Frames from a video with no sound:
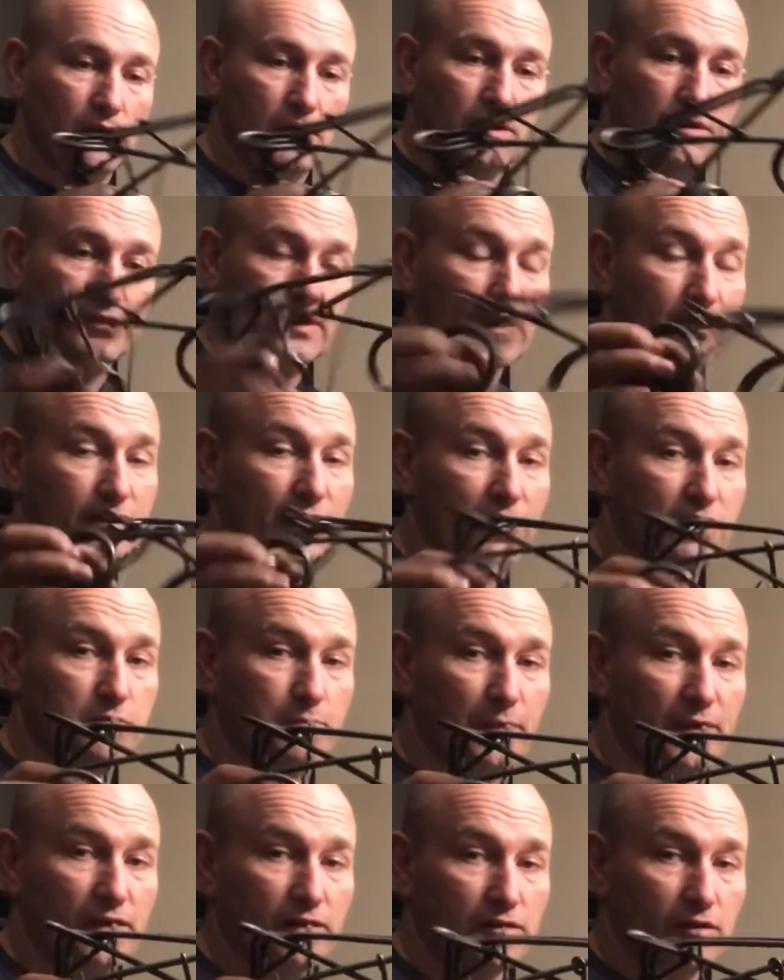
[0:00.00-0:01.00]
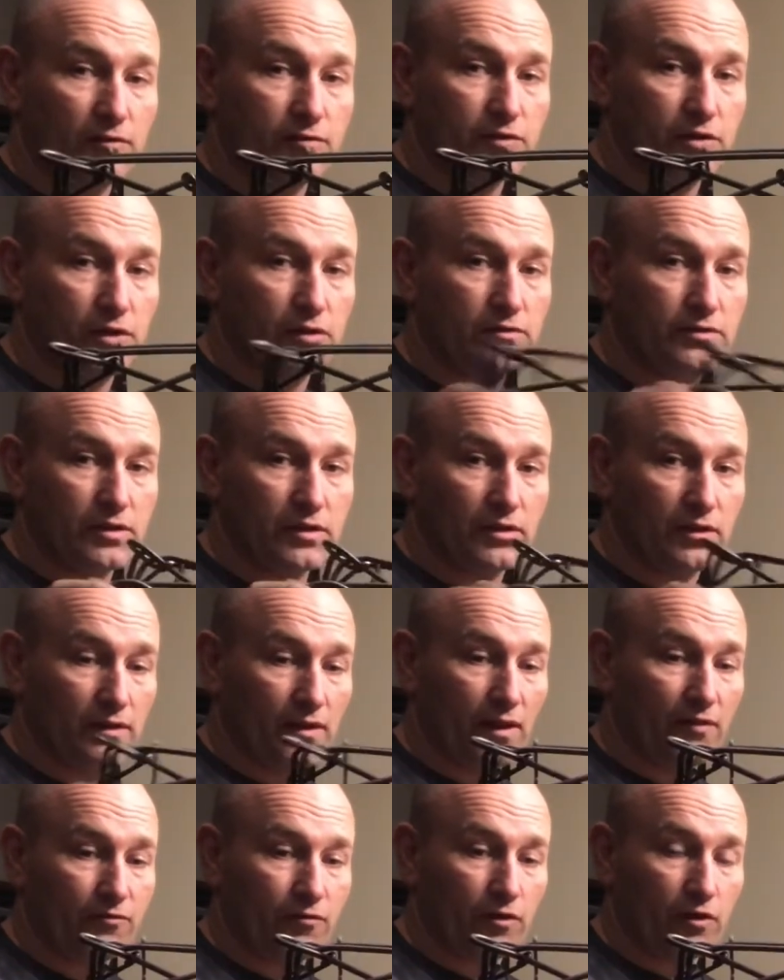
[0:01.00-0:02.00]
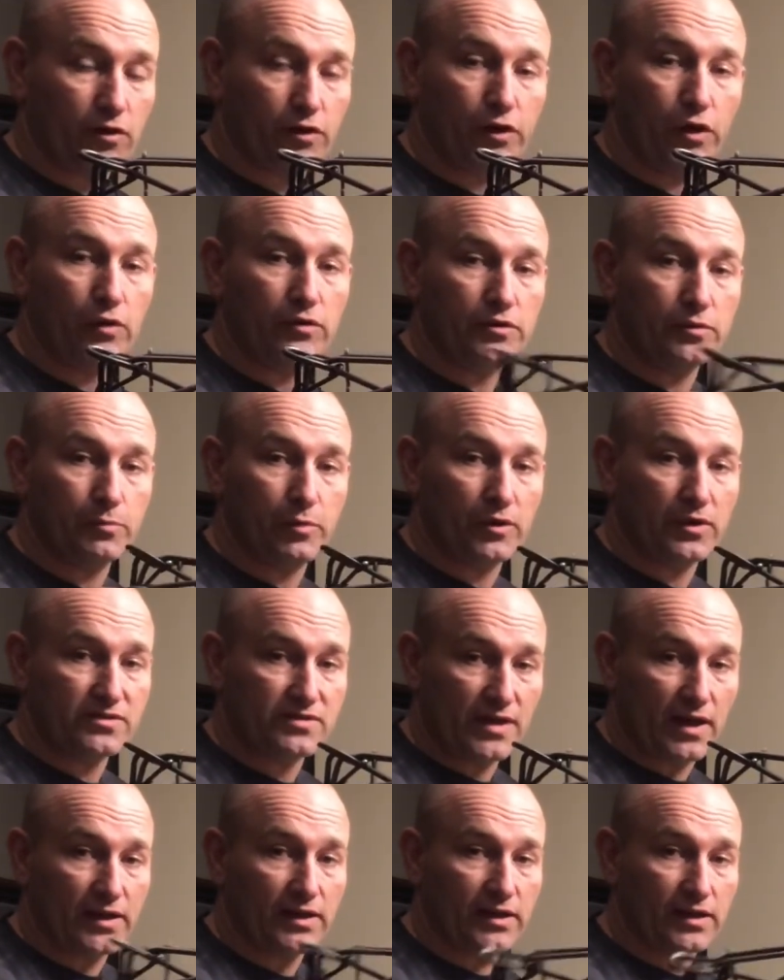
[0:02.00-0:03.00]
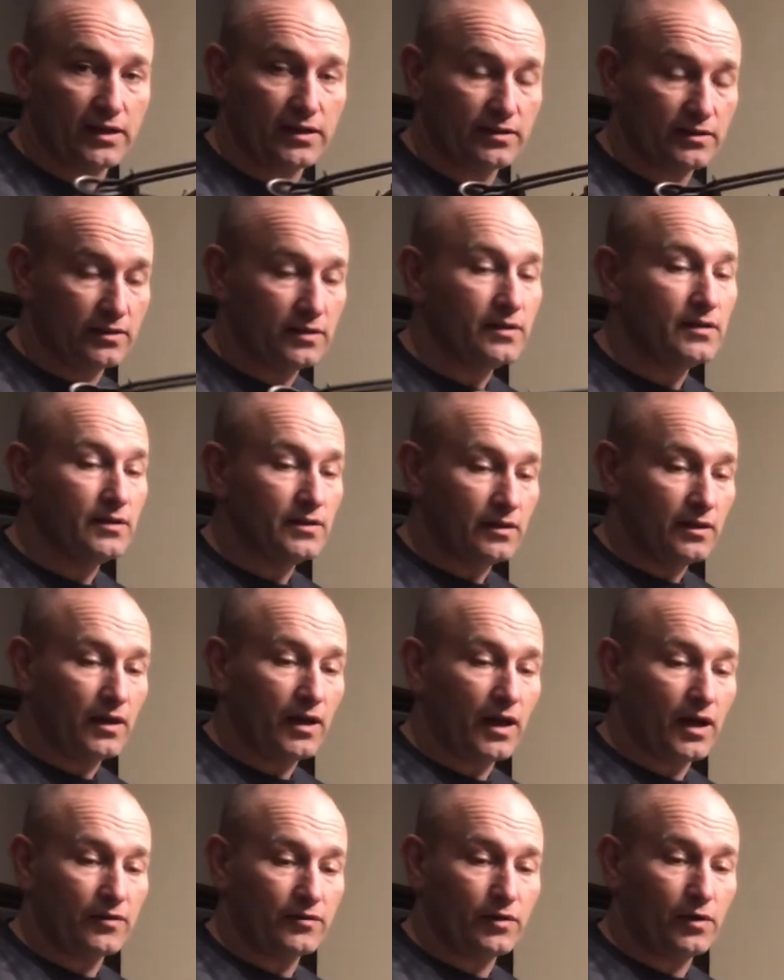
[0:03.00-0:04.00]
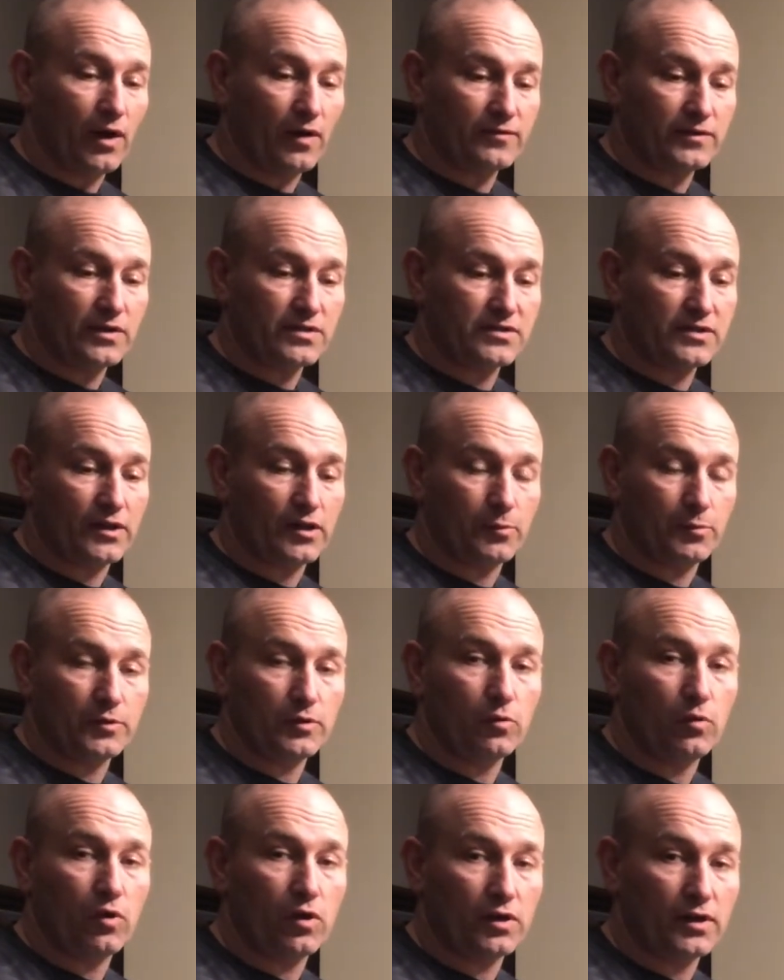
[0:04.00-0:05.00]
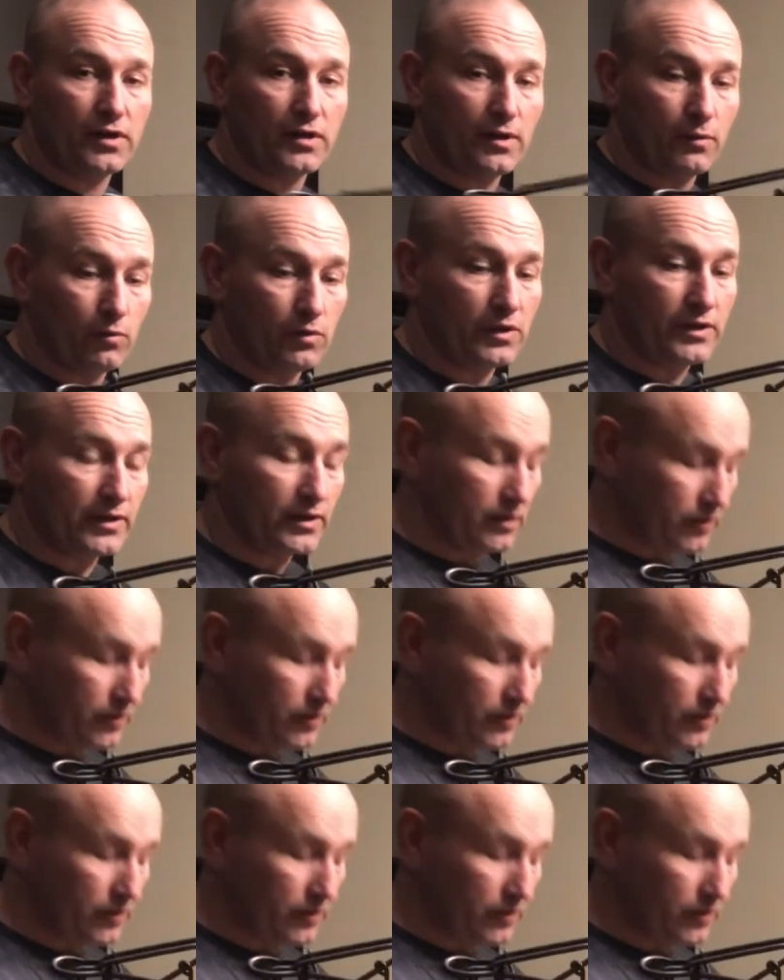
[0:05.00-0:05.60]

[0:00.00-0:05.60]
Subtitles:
Now that's big enough too that for a coon to put its head in it. If you have this set up in the water, that will kill a